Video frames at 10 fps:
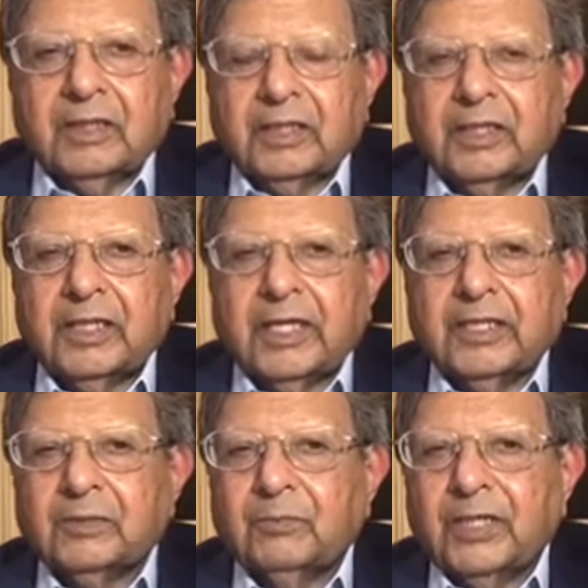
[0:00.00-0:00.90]
India
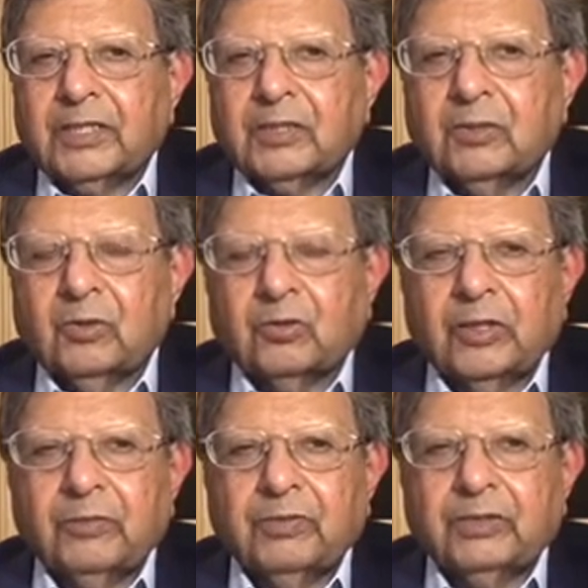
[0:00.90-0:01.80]
is blessed not
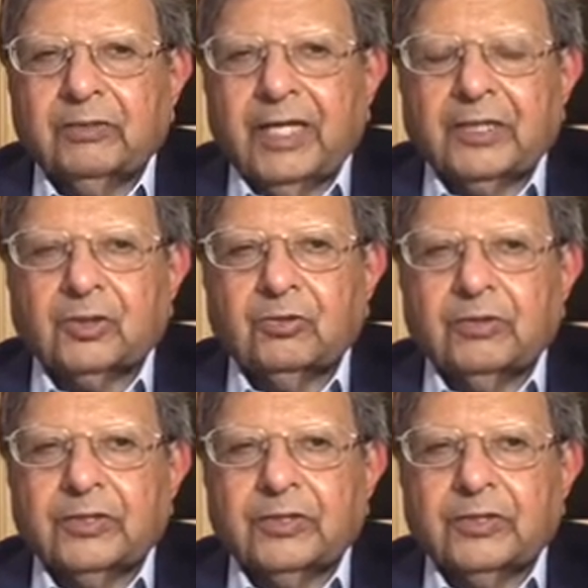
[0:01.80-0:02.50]
only with natural